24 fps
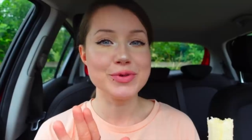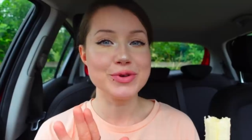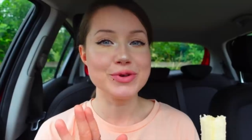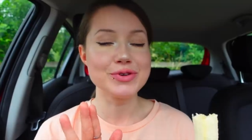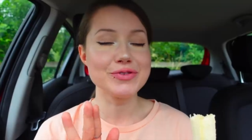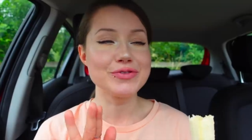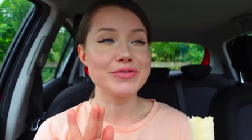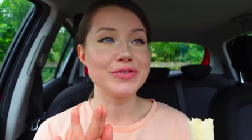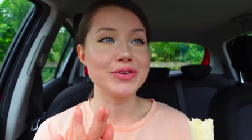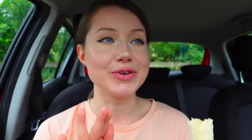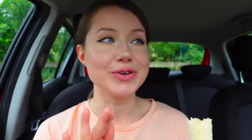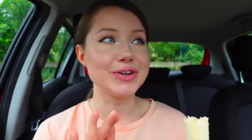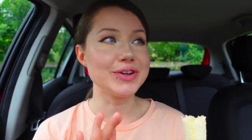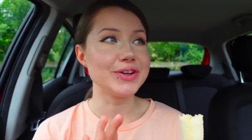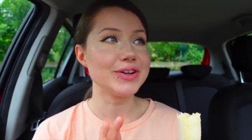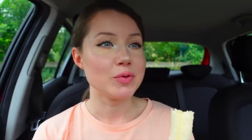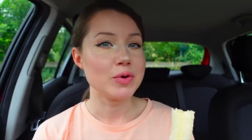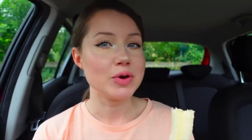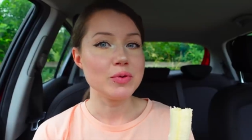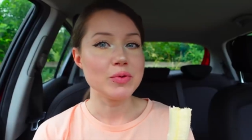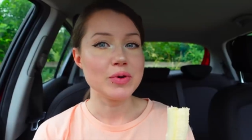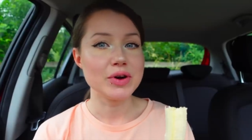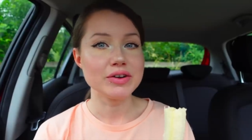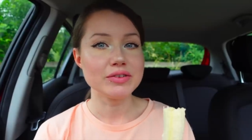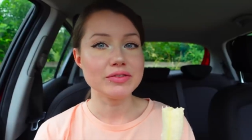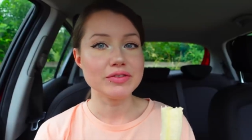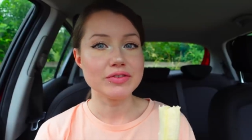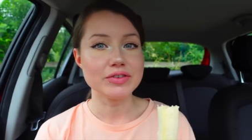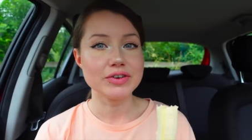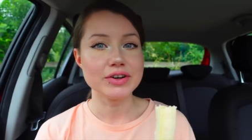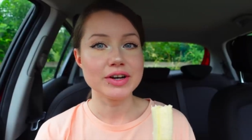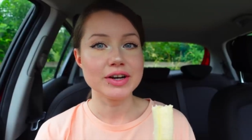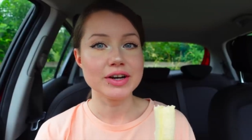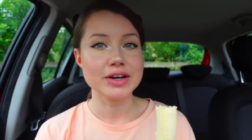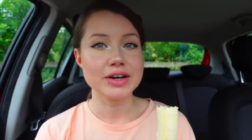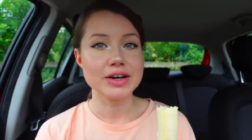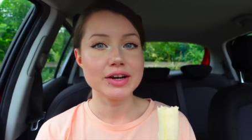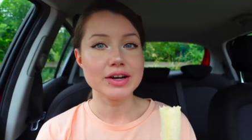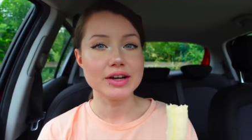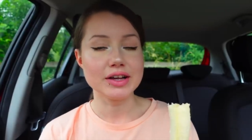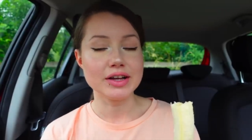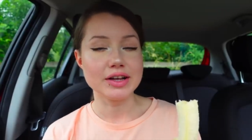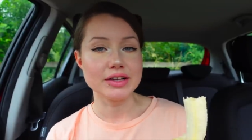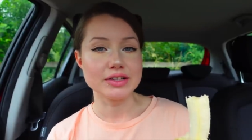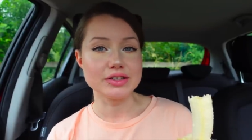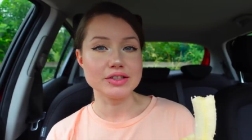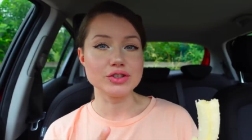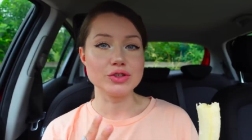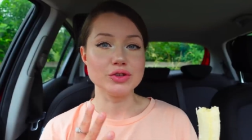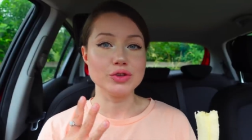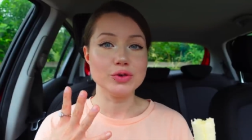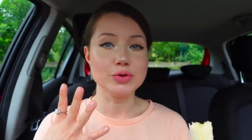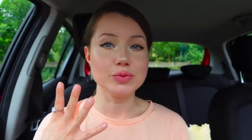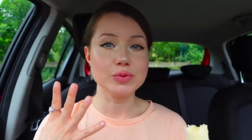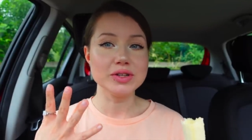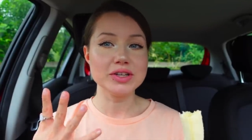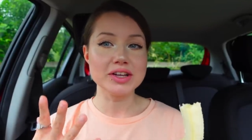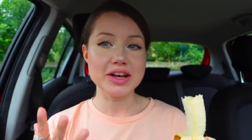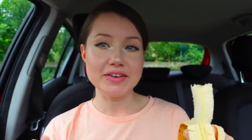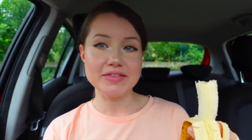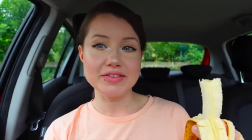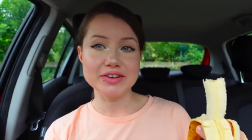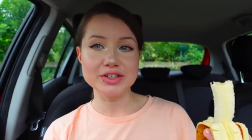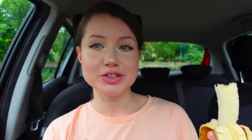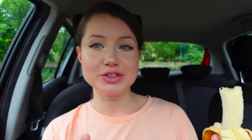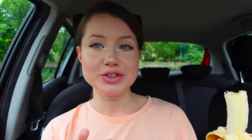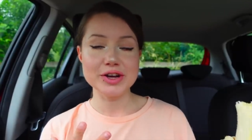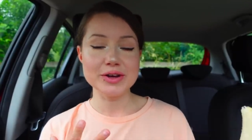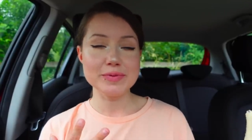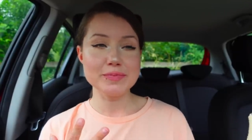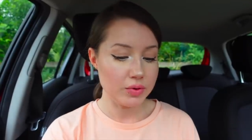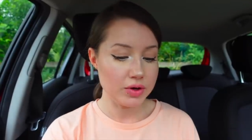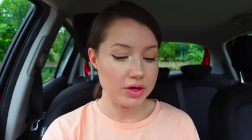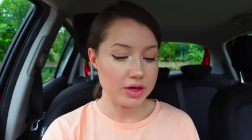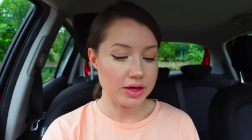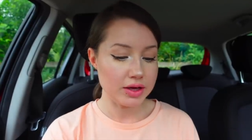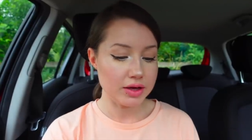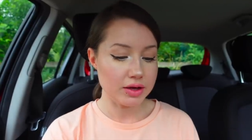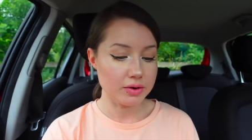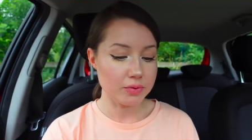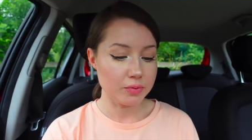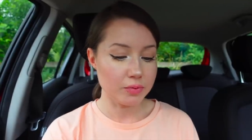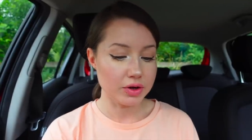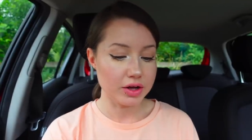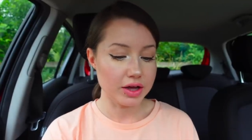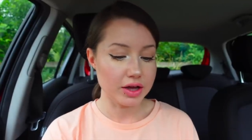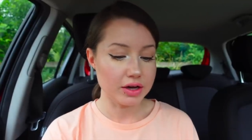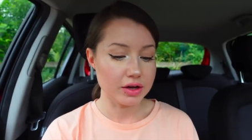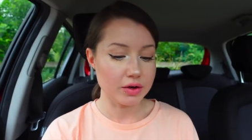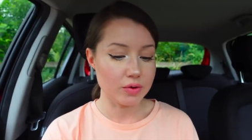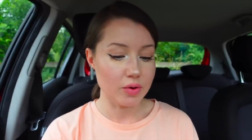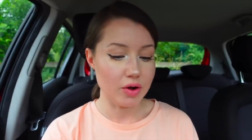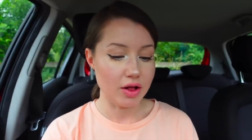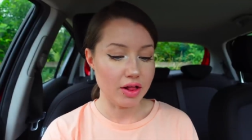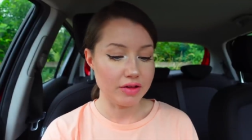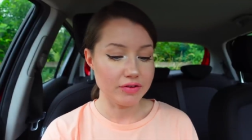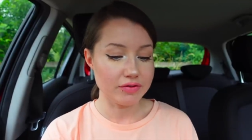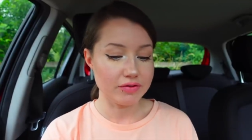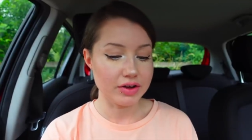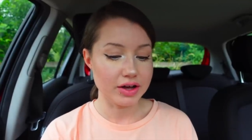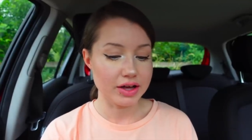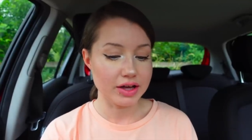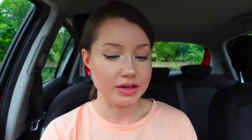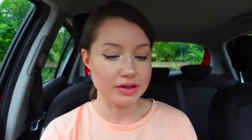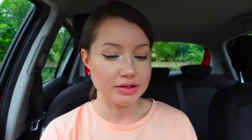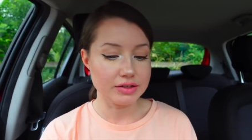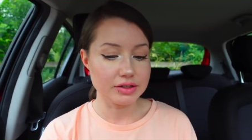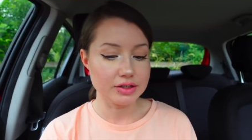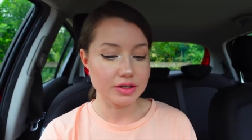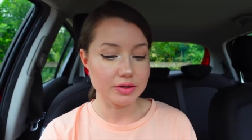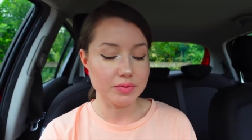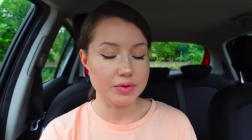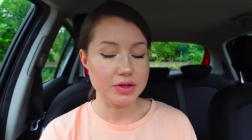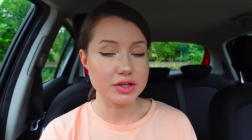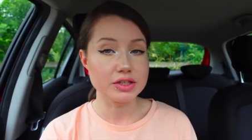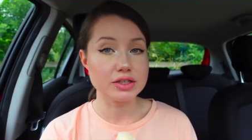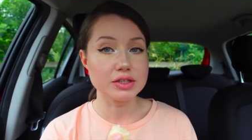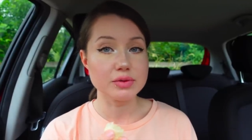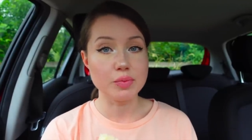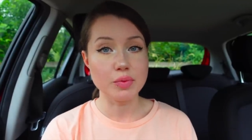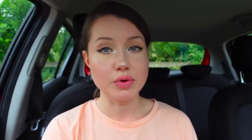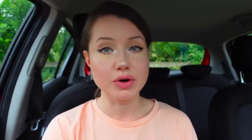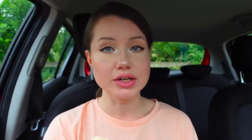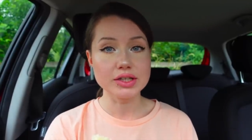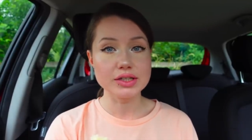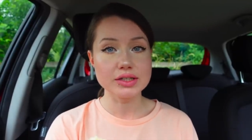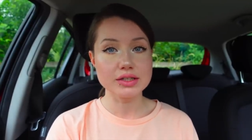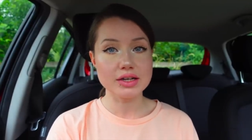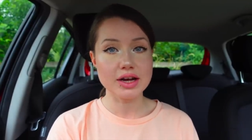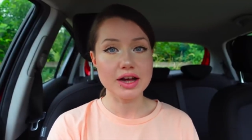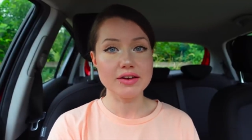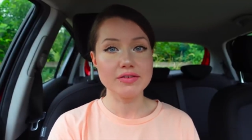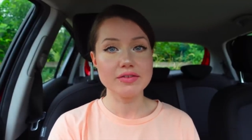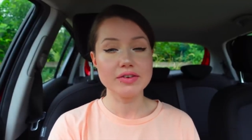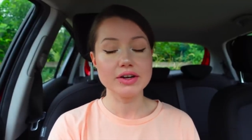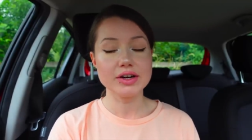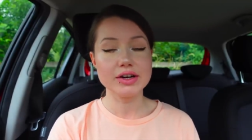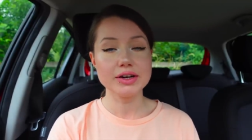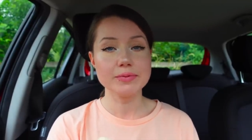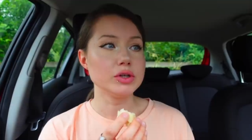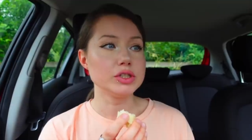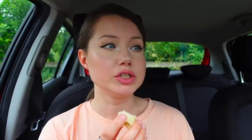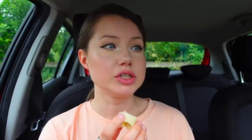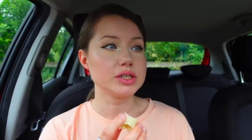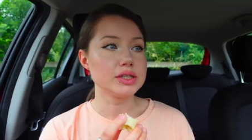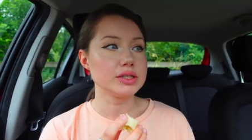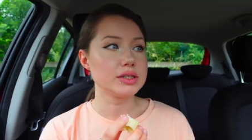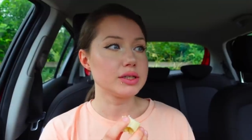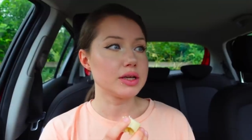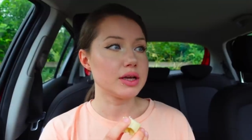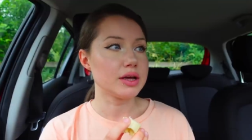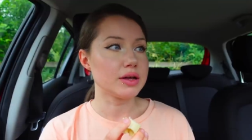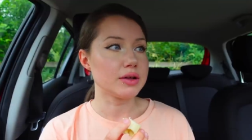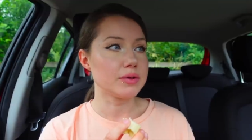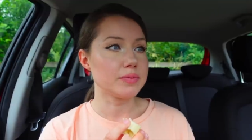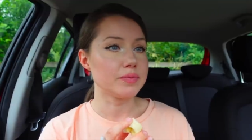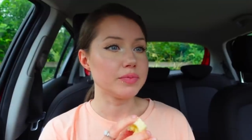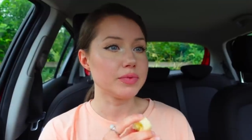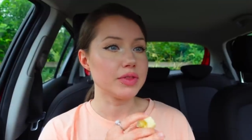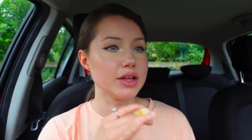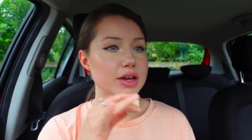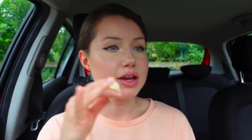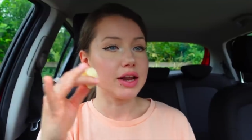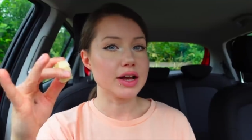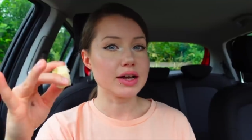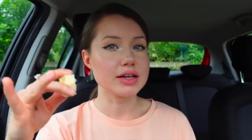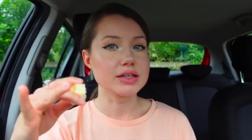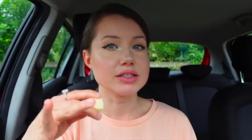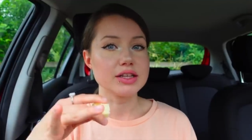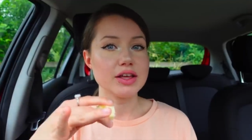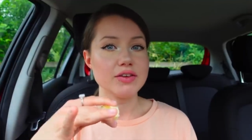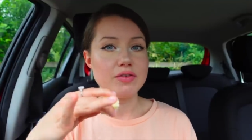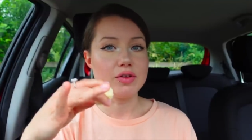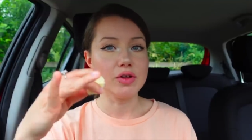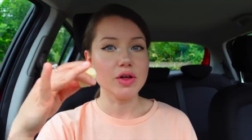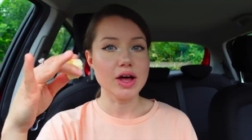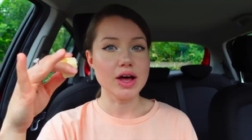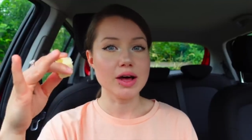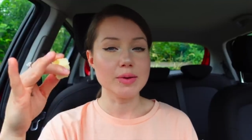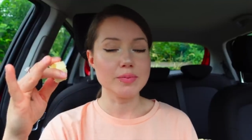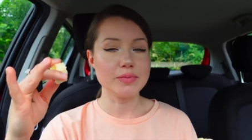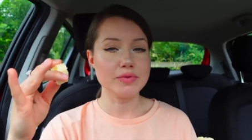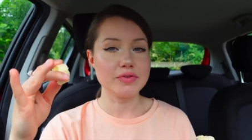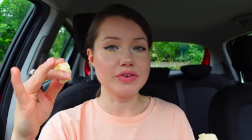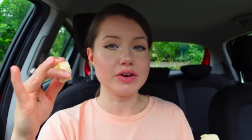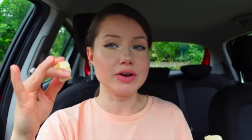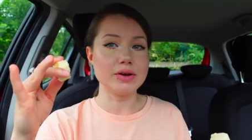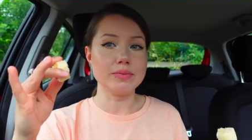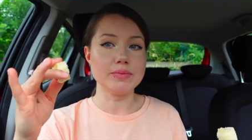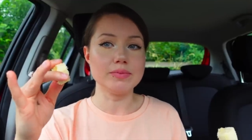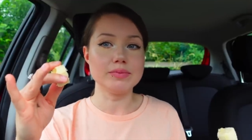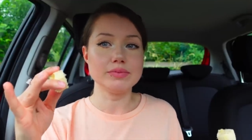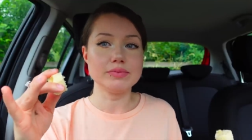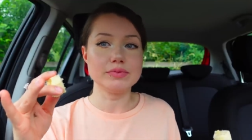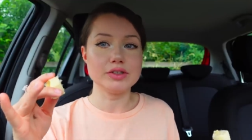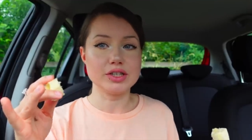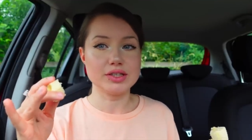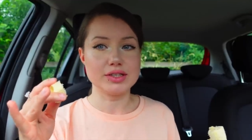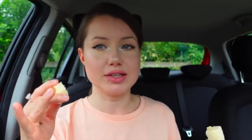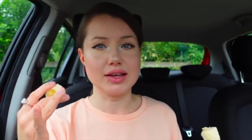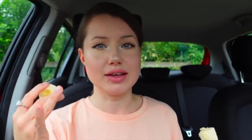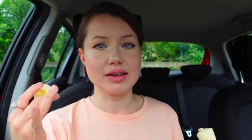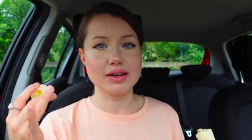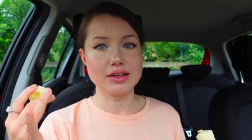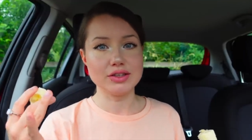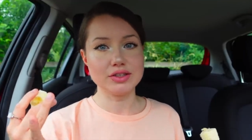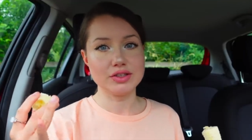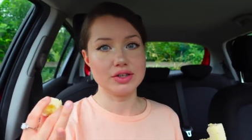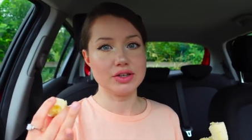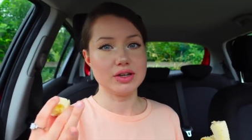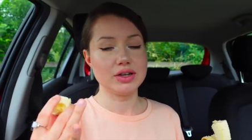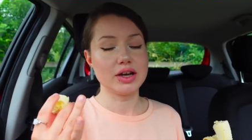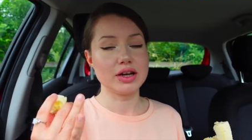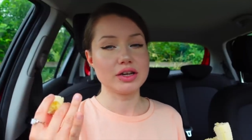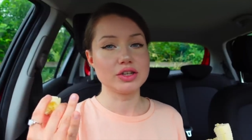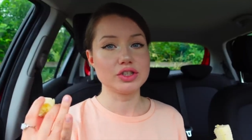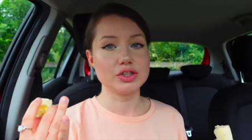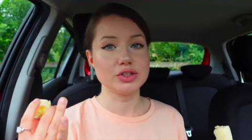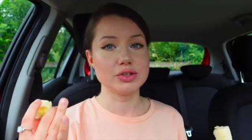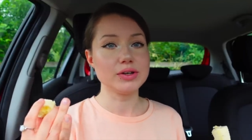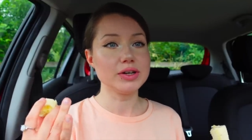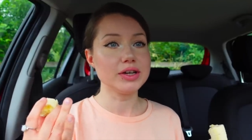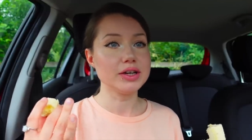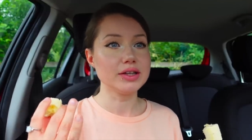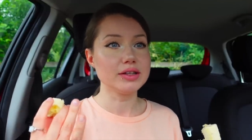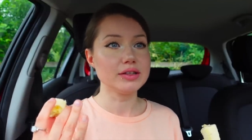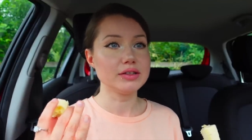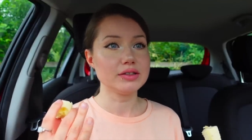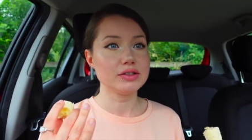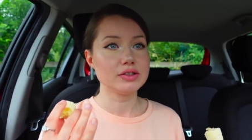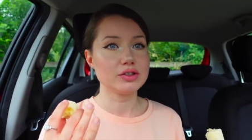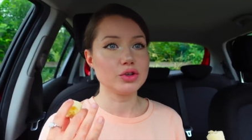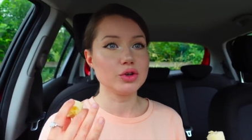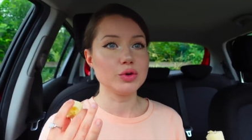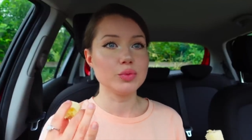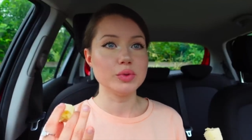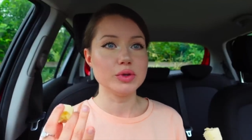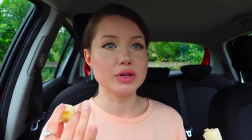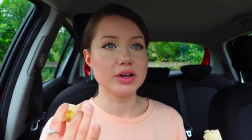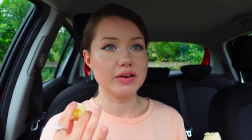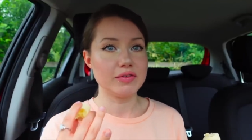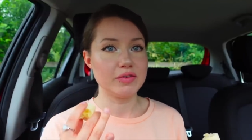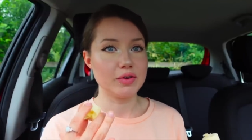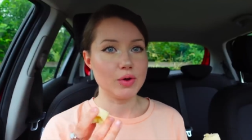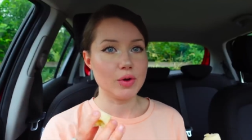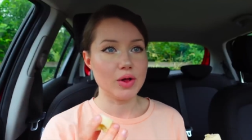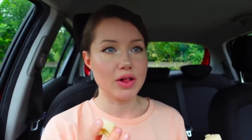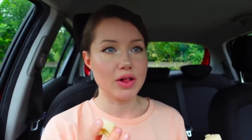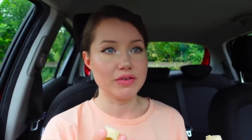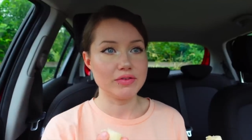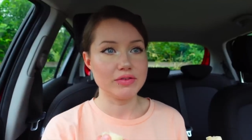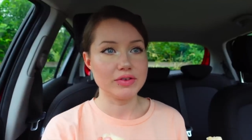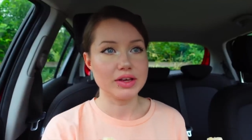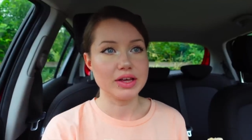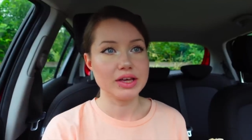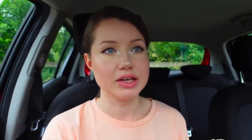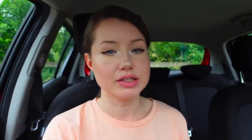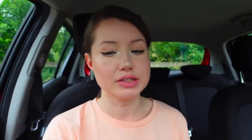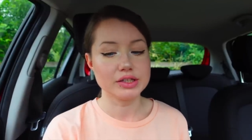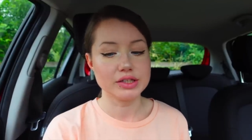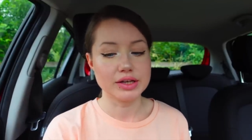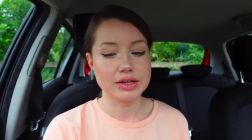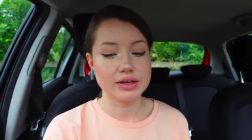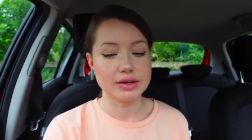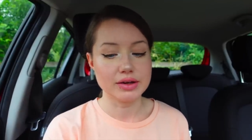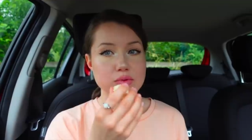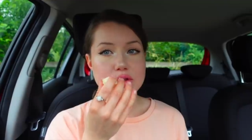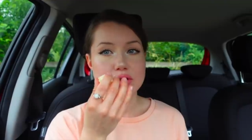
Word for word: beautiful. We went for a scuba diving trip. We were getting qualified to be a sports diver, which is um, the next level up from just like an introductory scuba diver qualification.